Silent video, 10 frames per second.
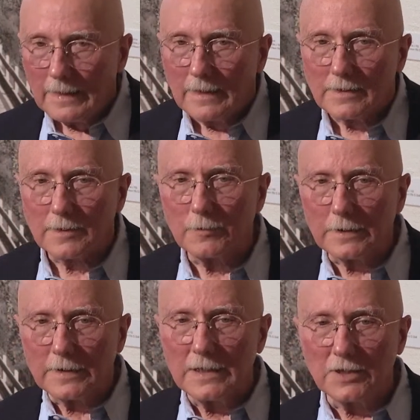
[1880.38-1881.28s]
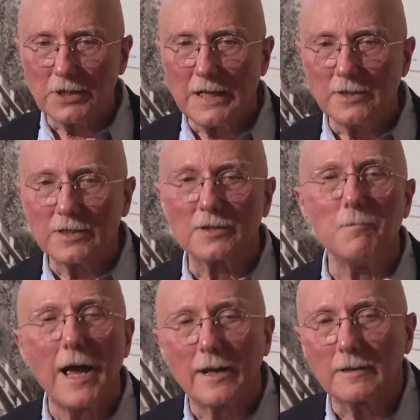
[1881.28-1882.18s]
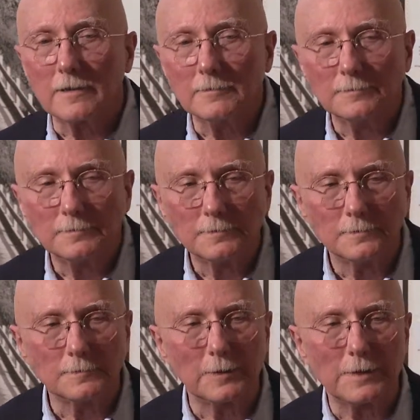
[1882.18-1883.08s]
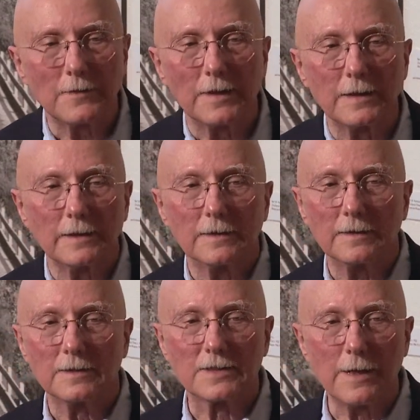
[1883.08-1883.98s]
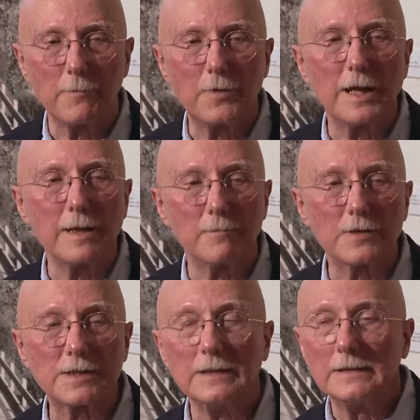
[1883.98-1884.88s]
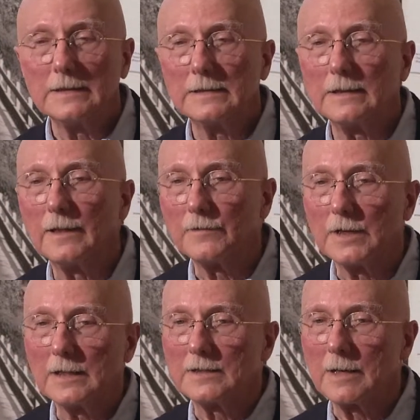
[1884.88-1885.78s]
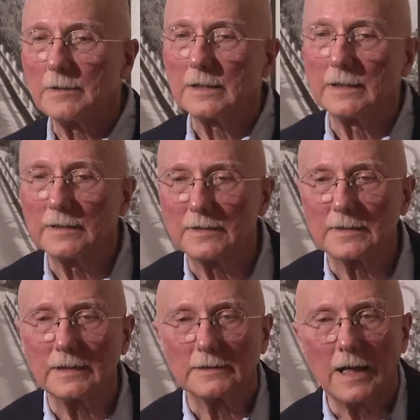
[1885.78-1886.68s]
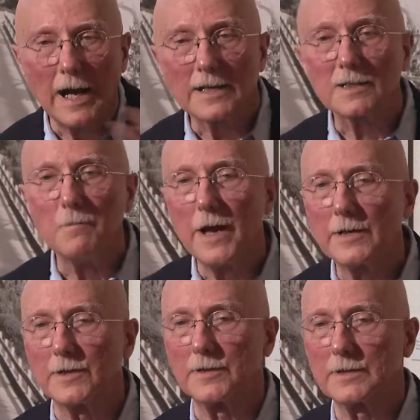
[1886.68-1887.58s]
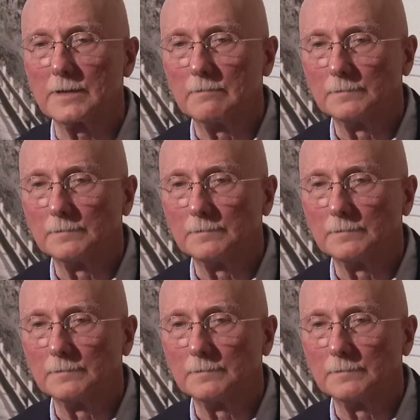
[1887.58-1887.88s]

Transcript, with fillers: So what do these changes matter? One of the sub-themes of the exhibit is that ice matters.